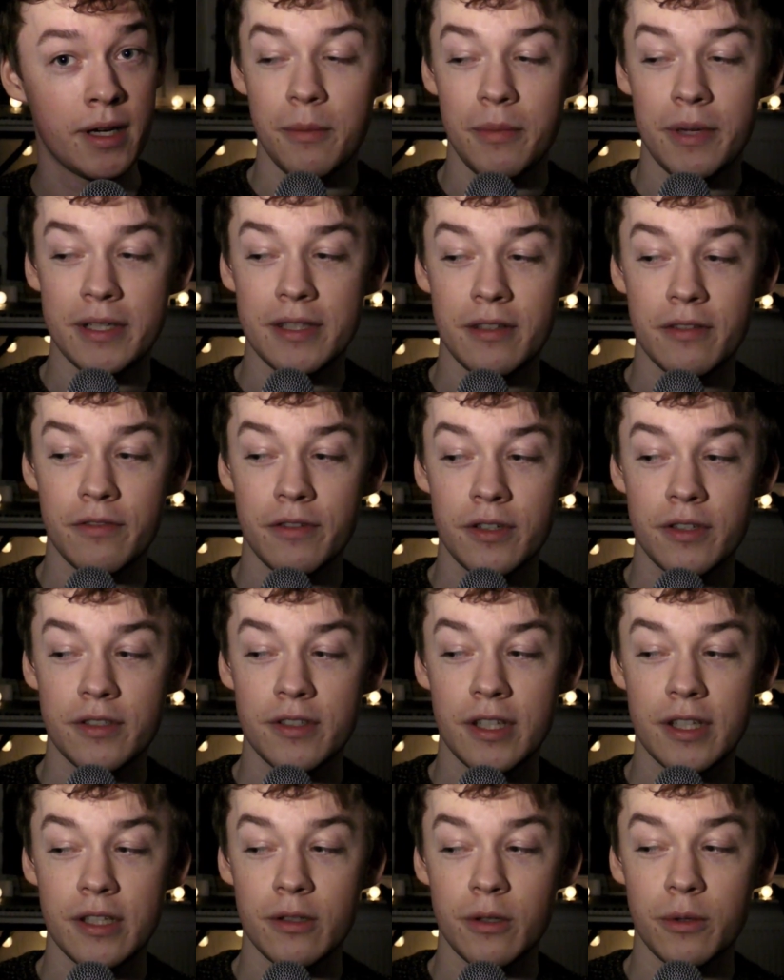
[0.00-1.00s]
But the first
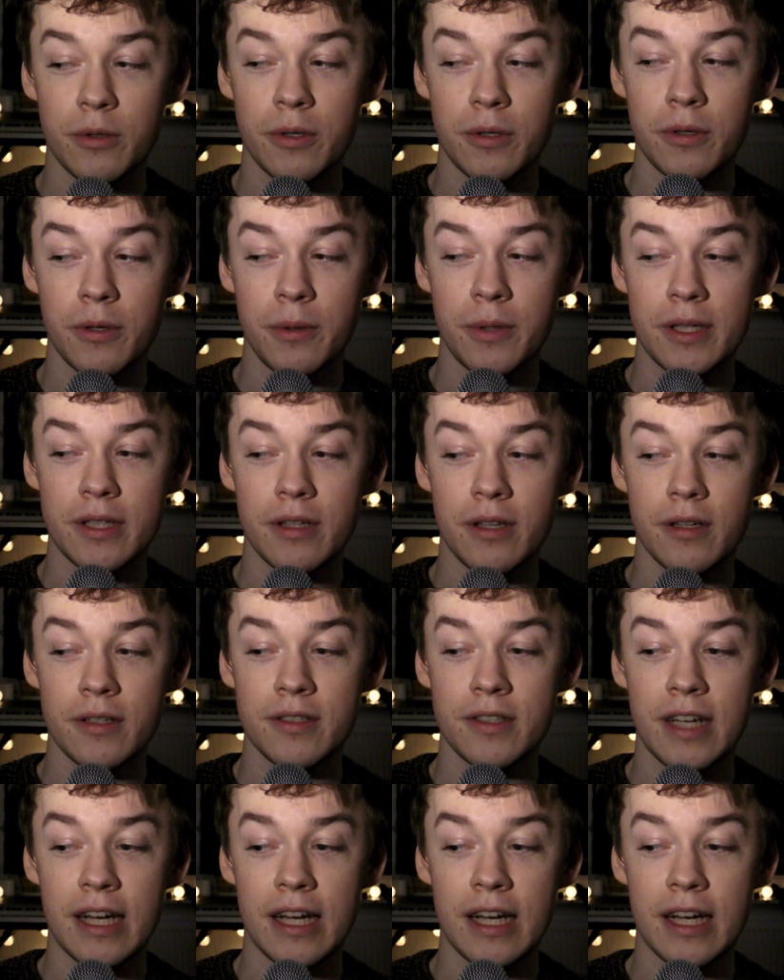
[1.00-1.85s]
thing Noah does